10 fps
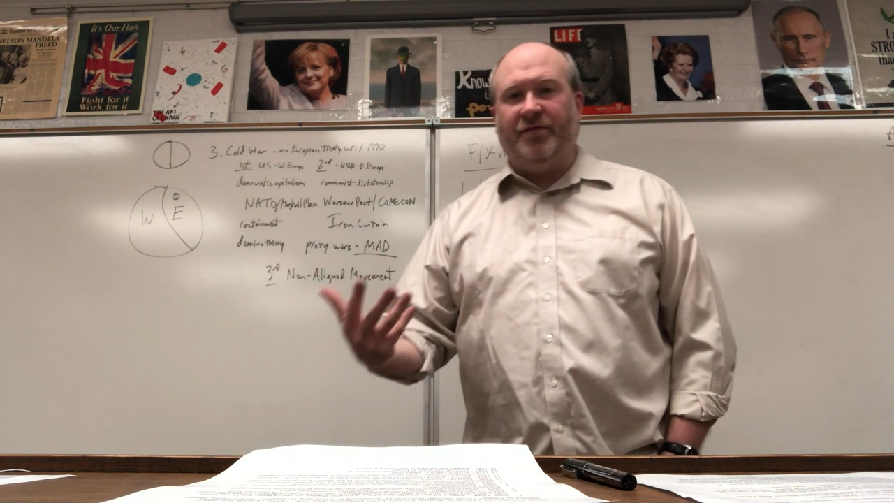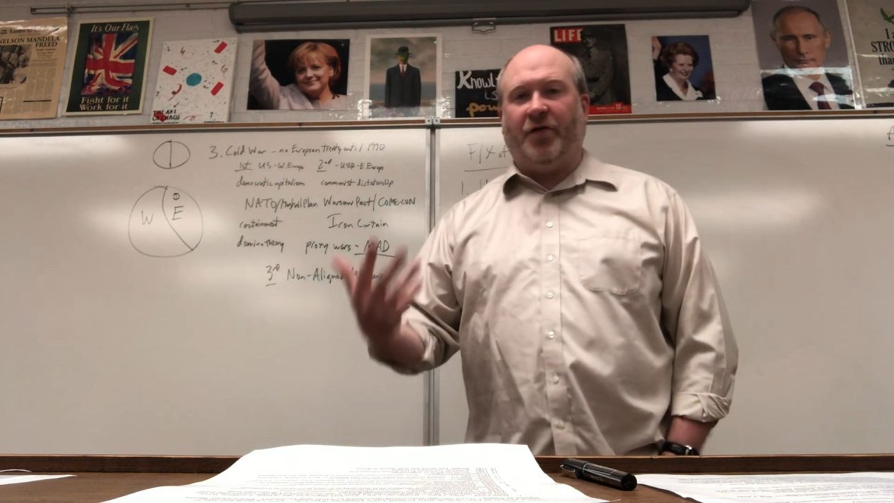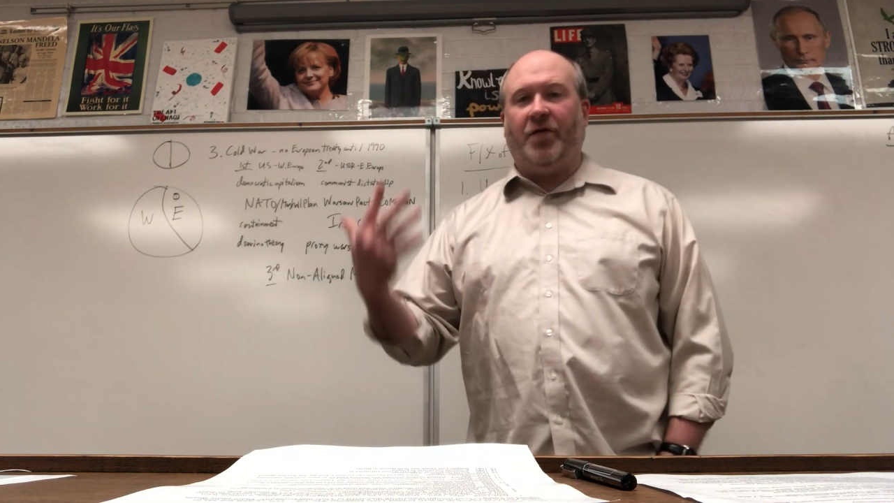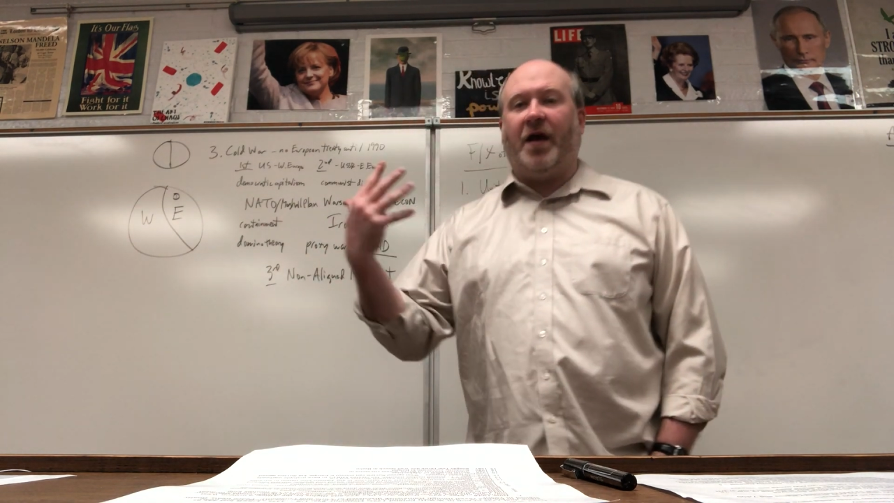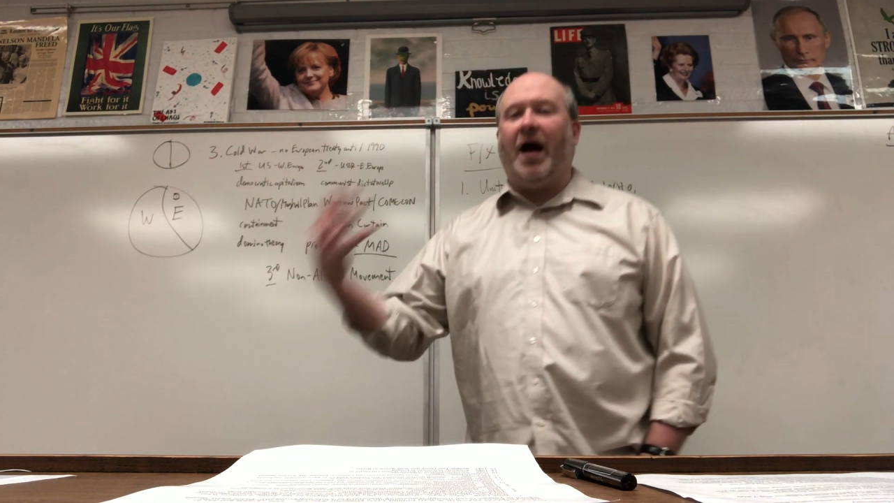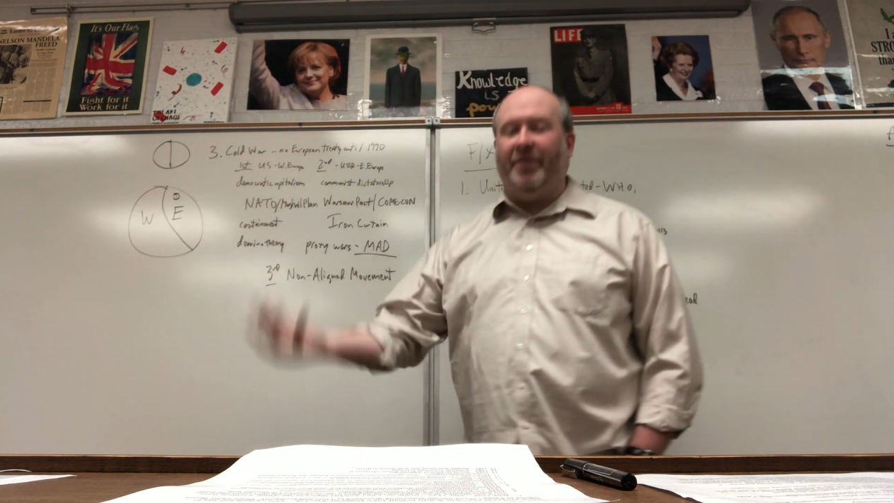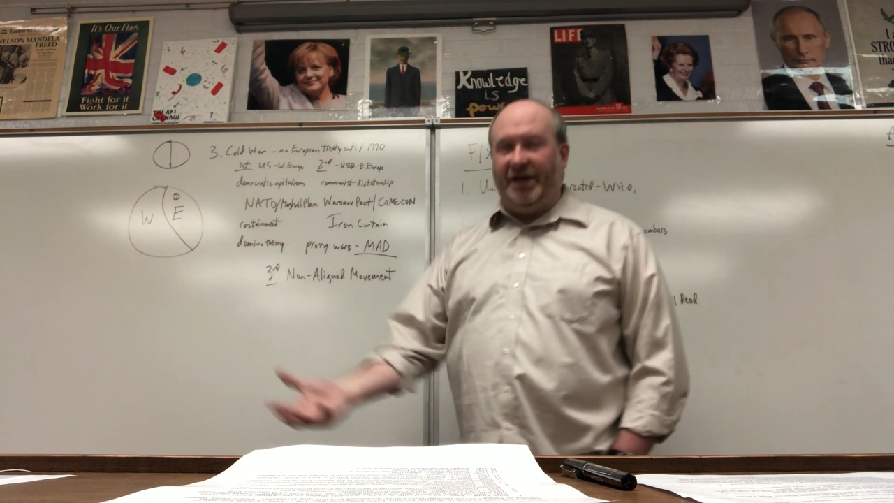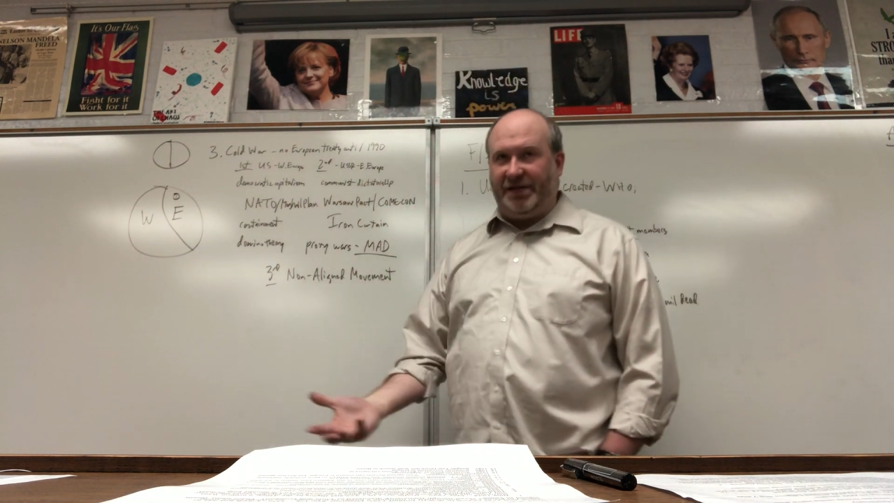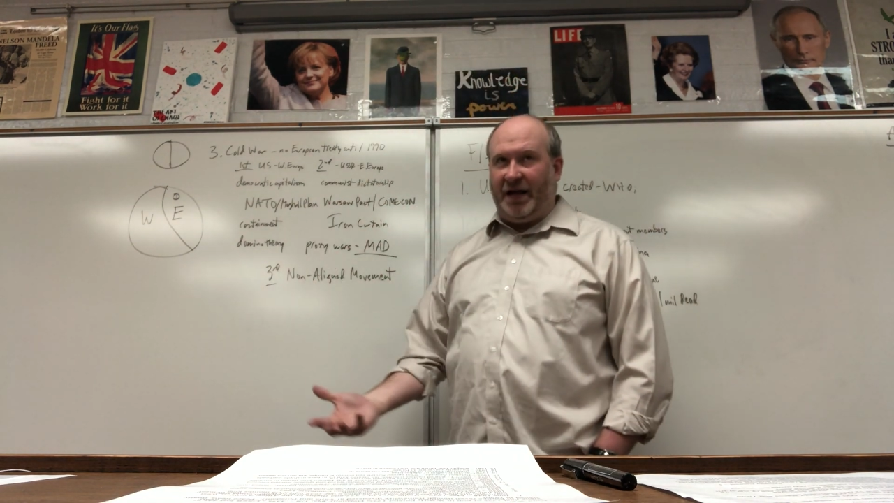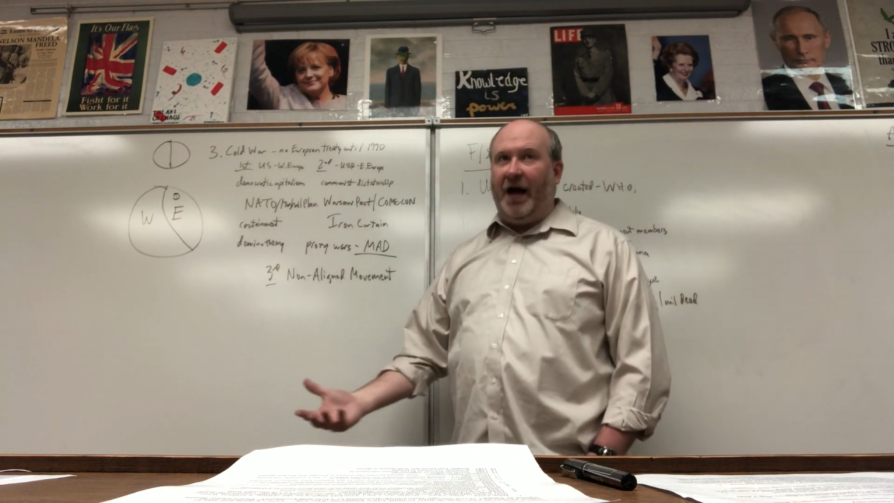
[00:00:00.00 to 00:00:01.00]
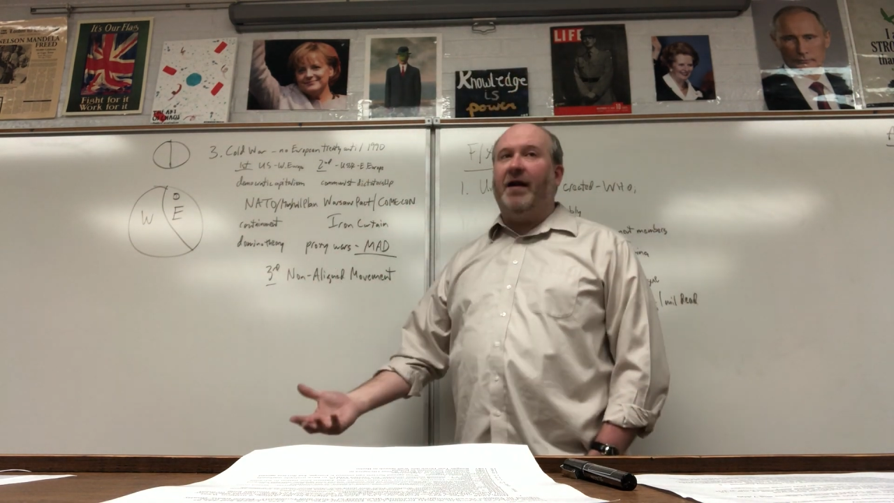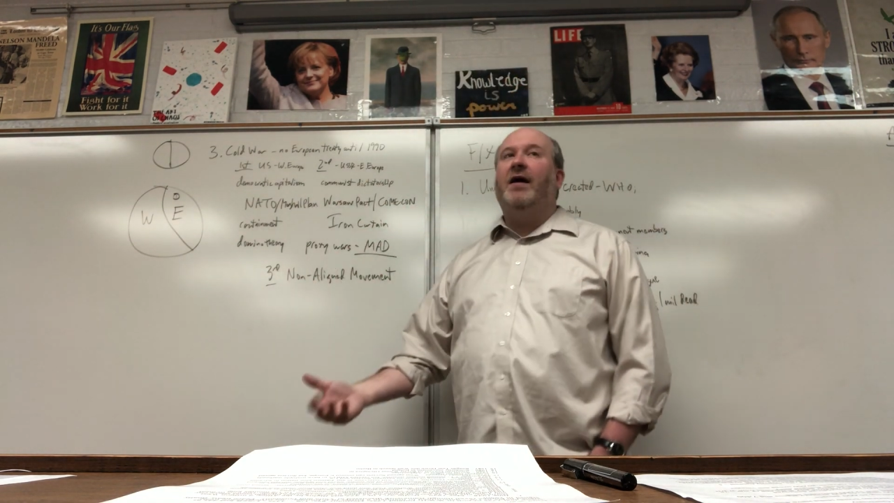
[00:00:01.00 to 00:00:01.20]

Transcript: for the communist side,